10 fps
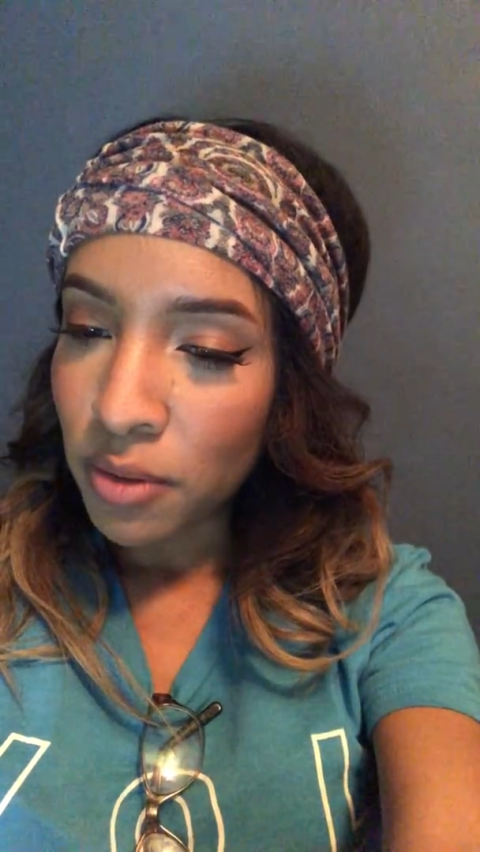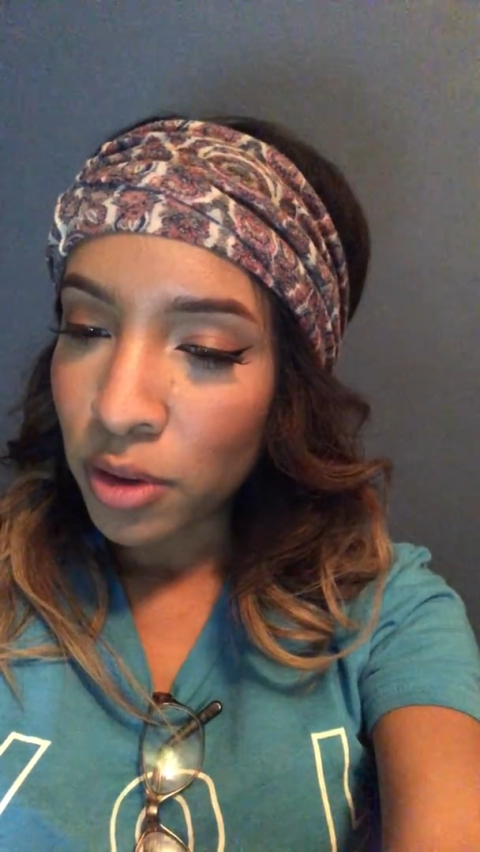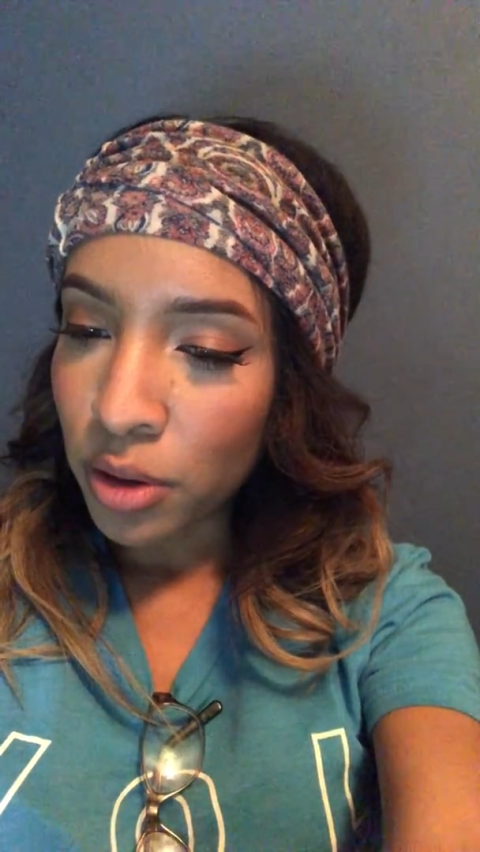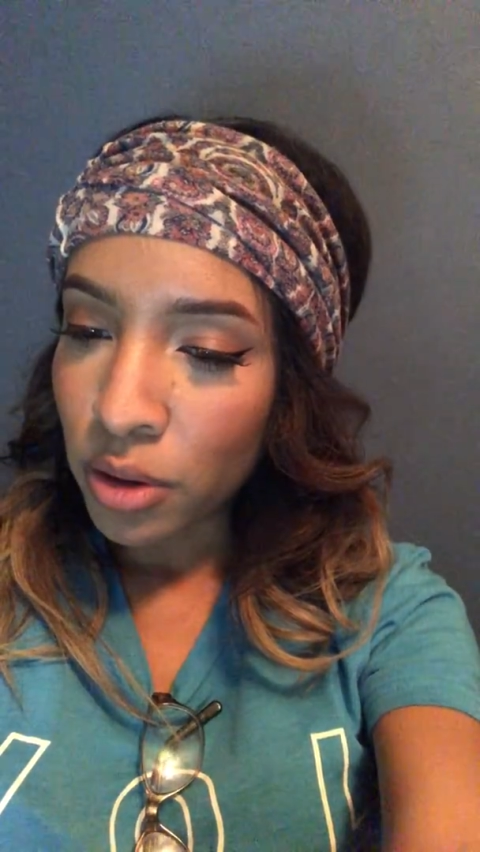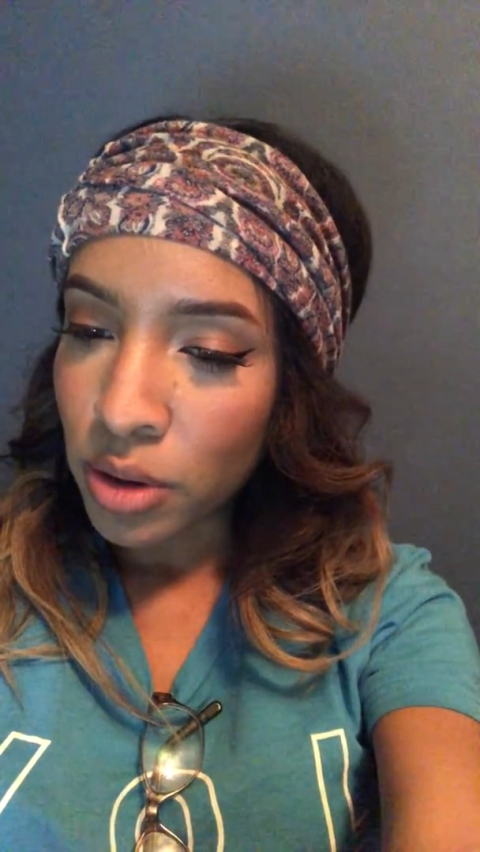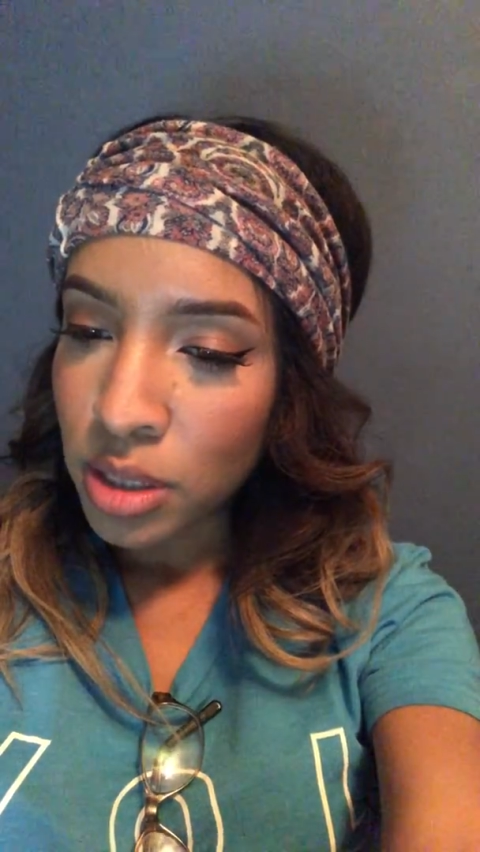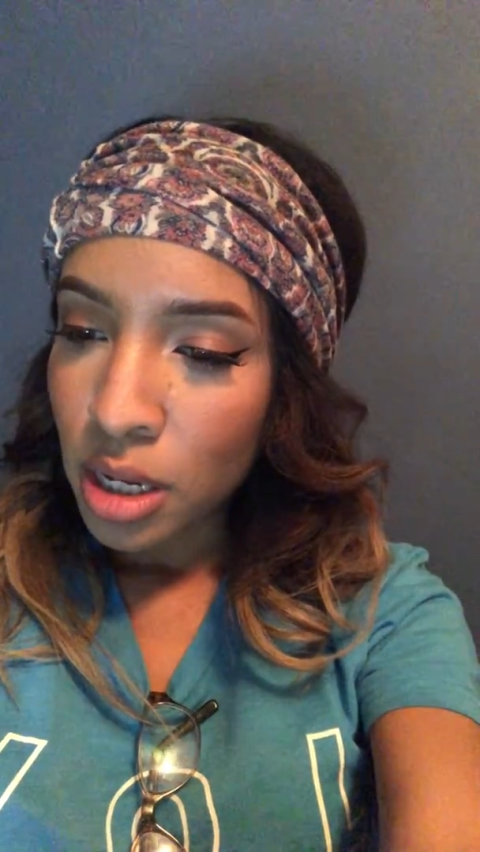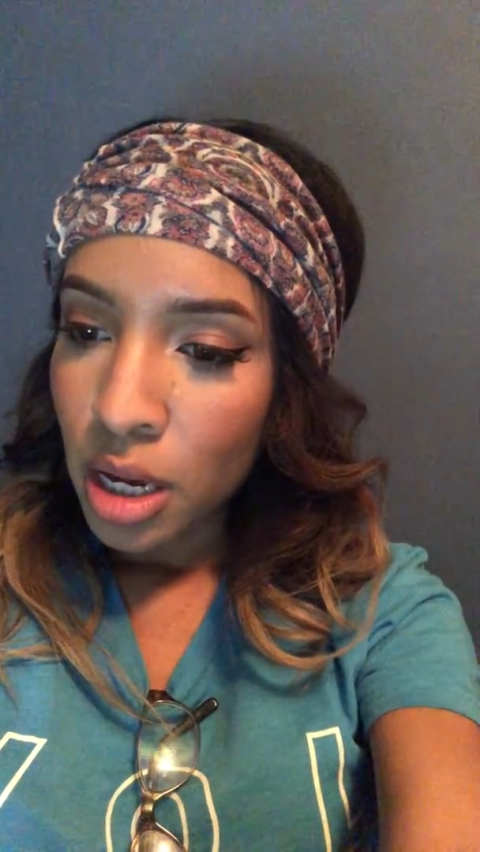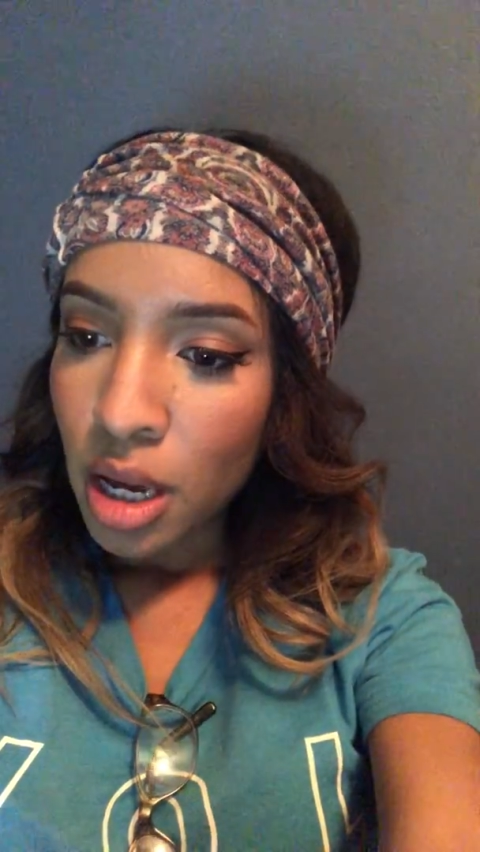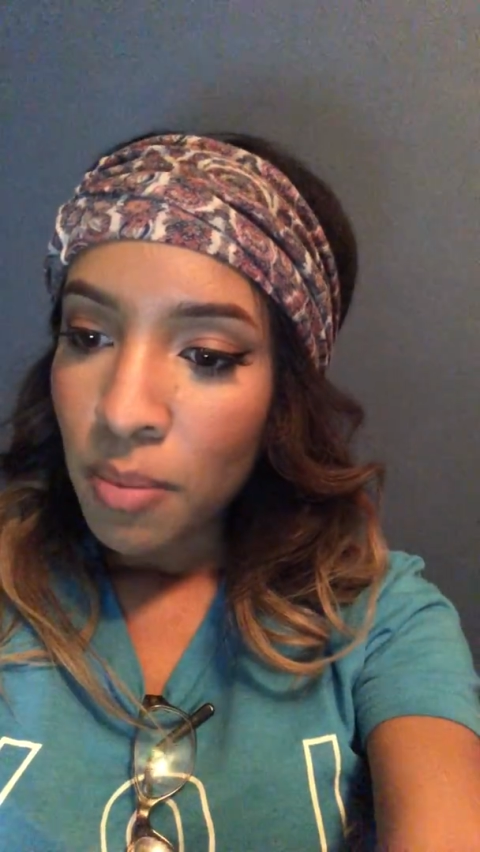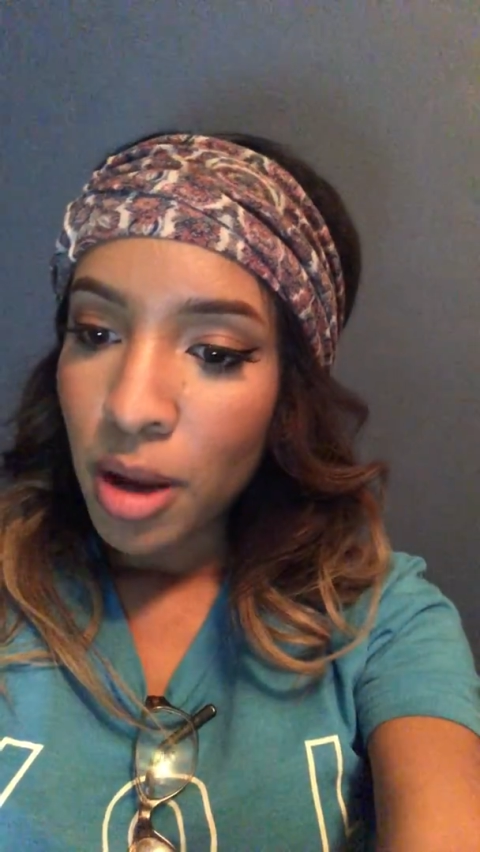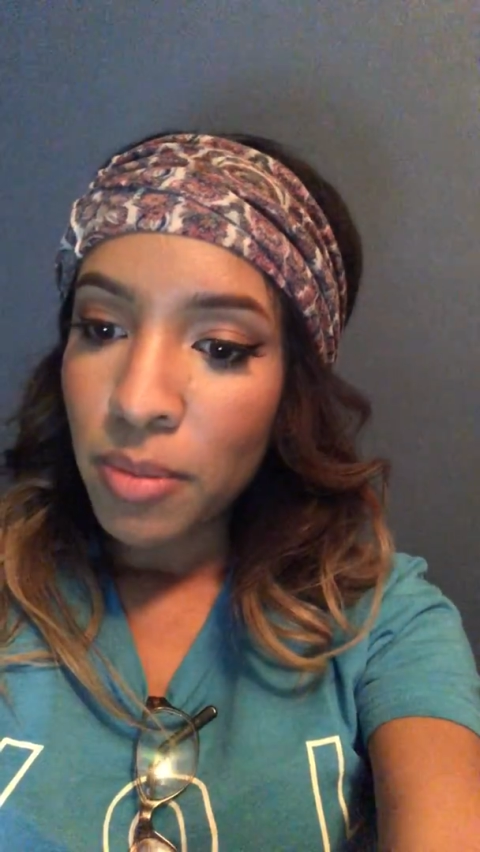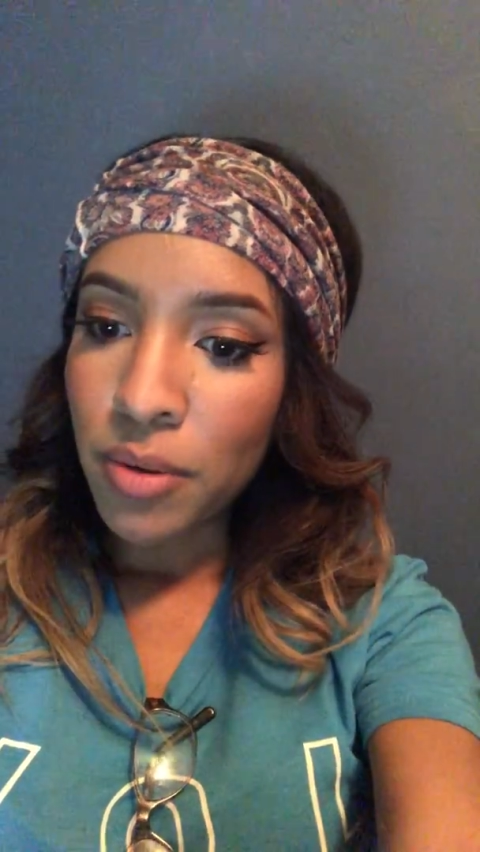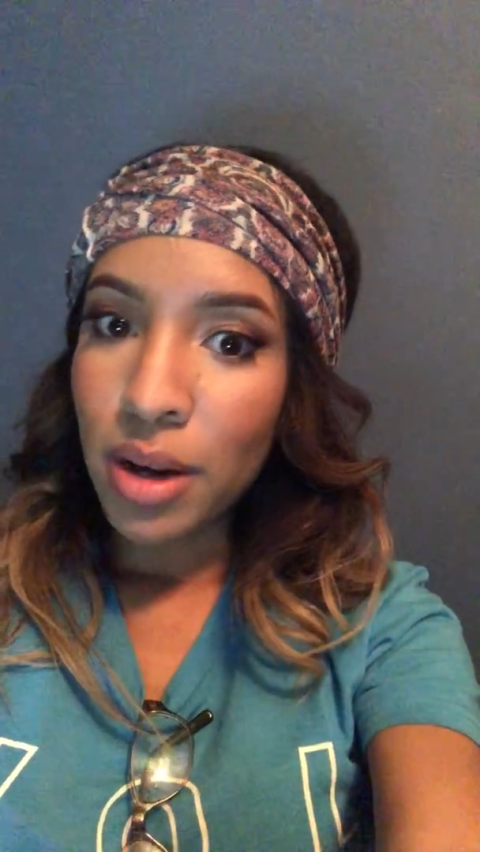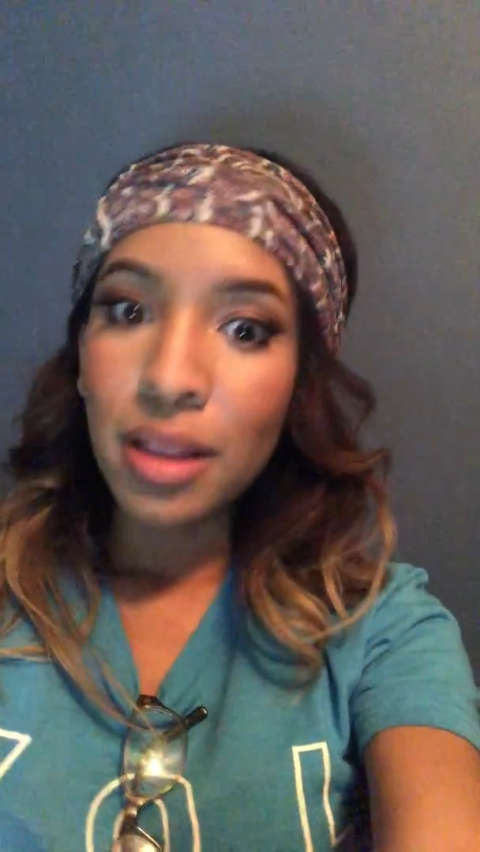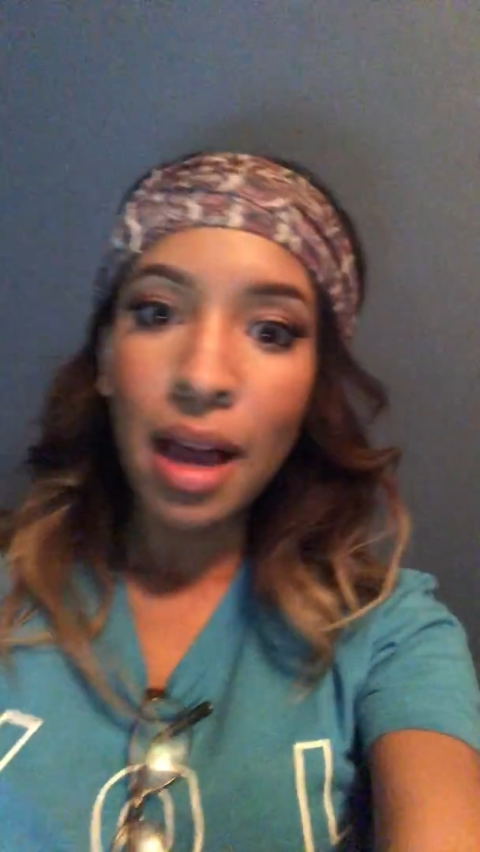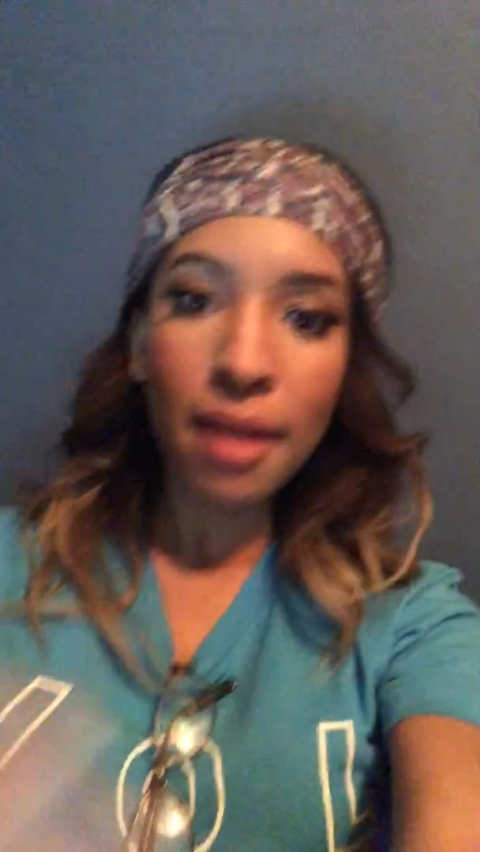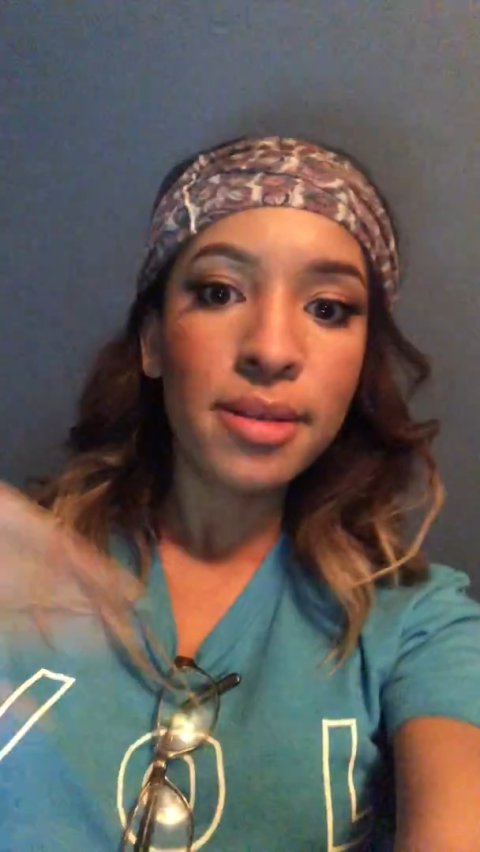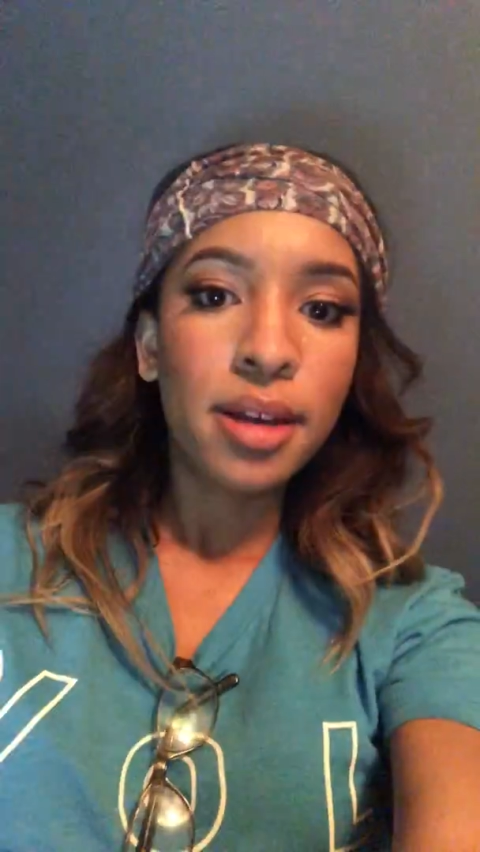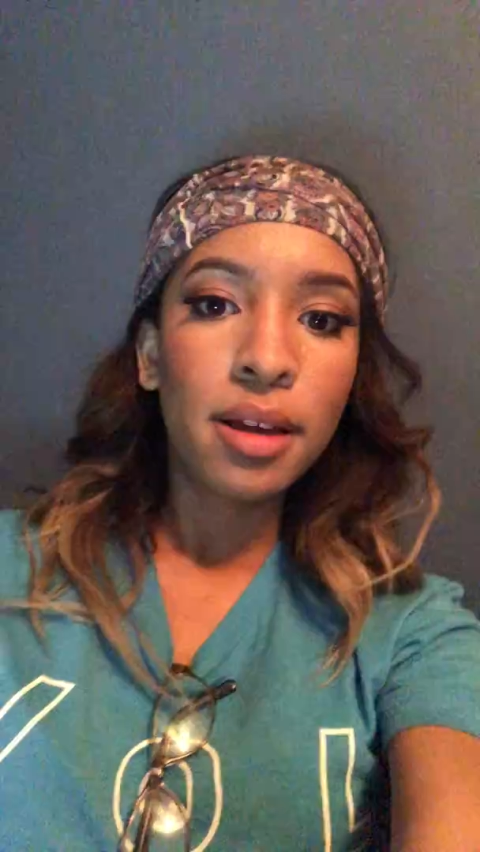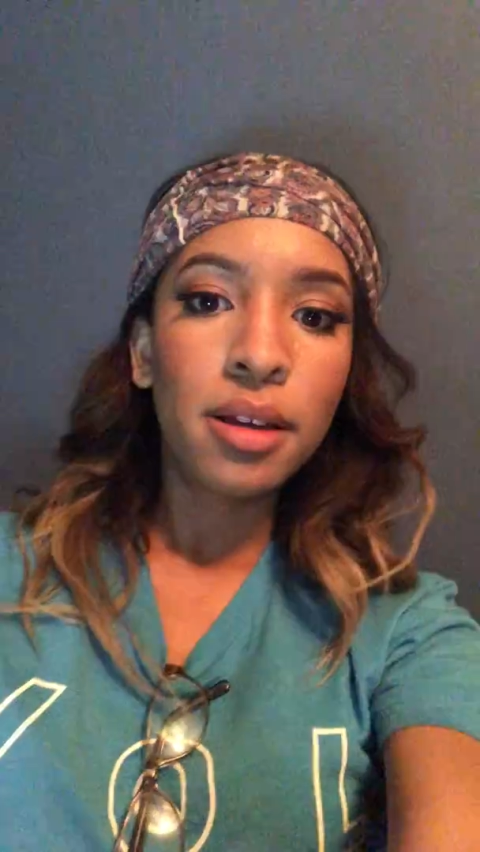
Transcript: of learners made me realize,